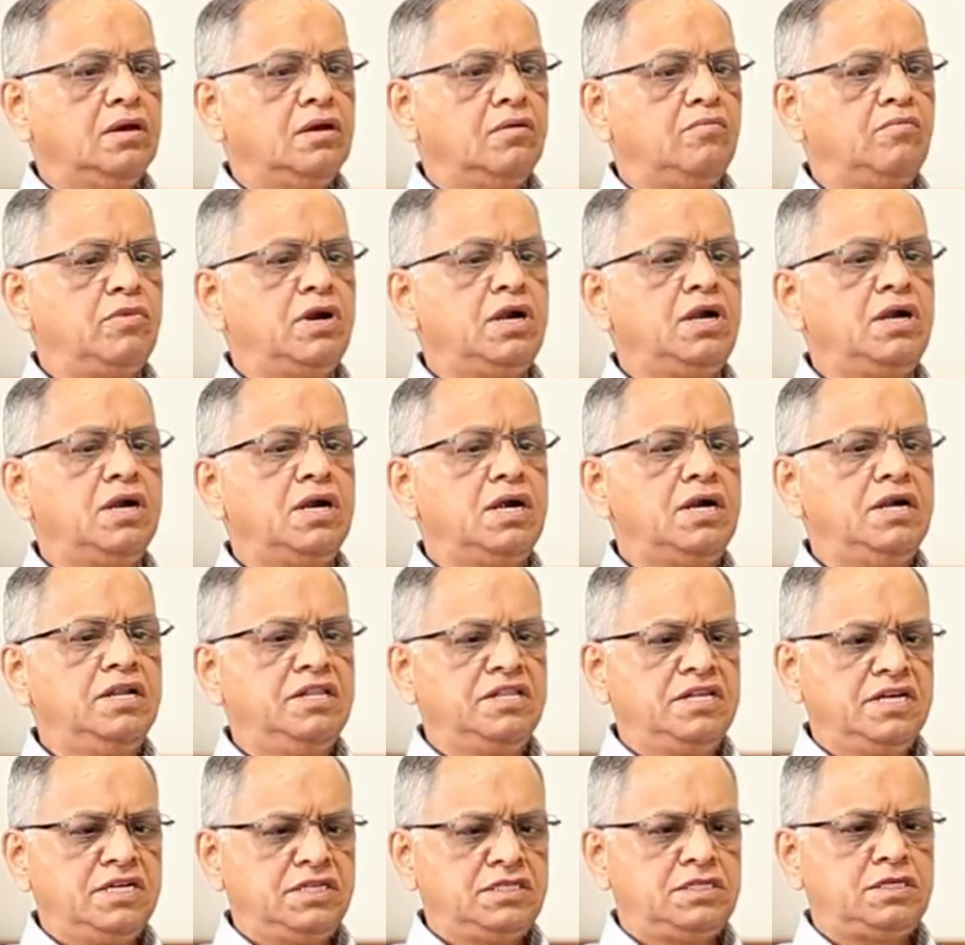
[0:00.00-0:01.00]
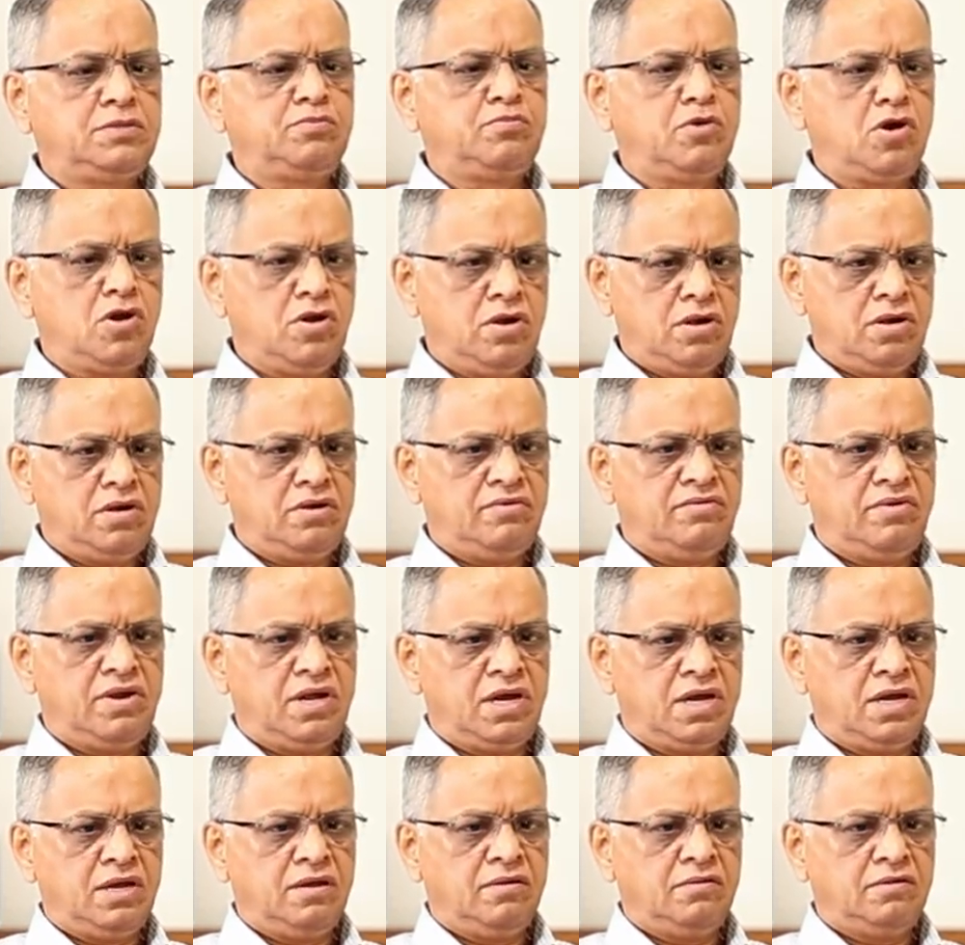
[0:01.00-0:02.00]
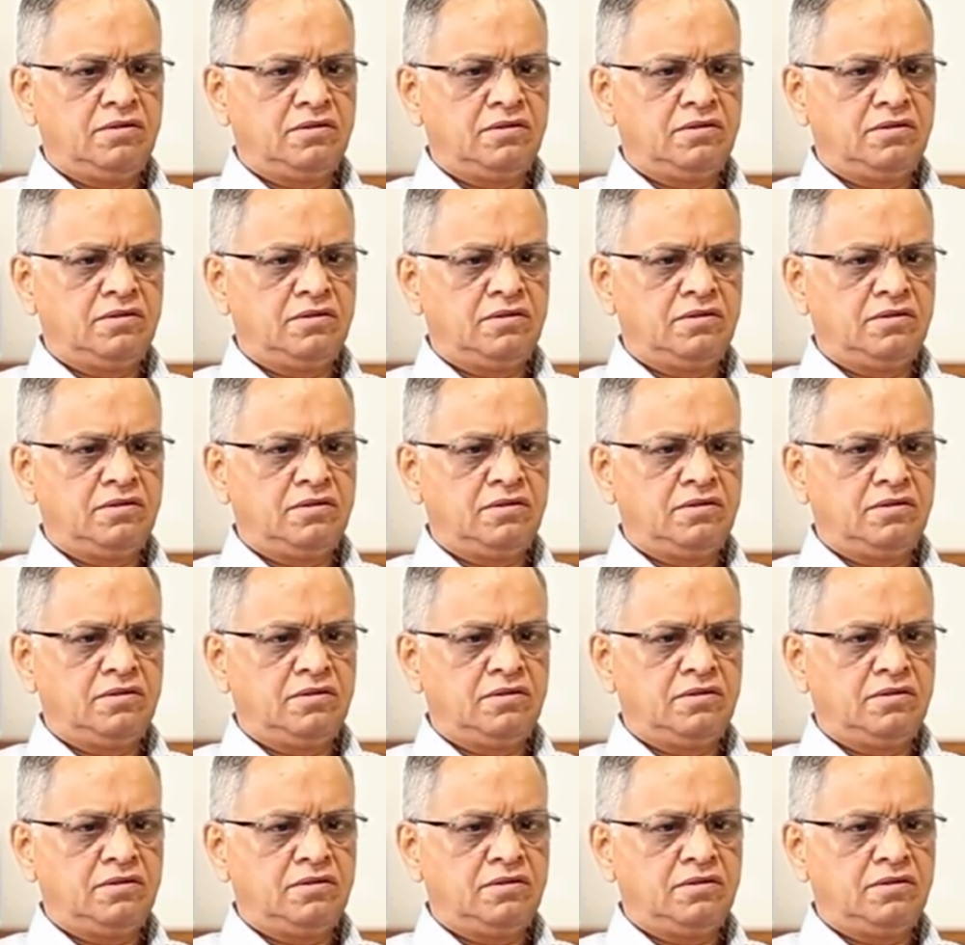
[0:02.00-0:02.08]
But at this point of time,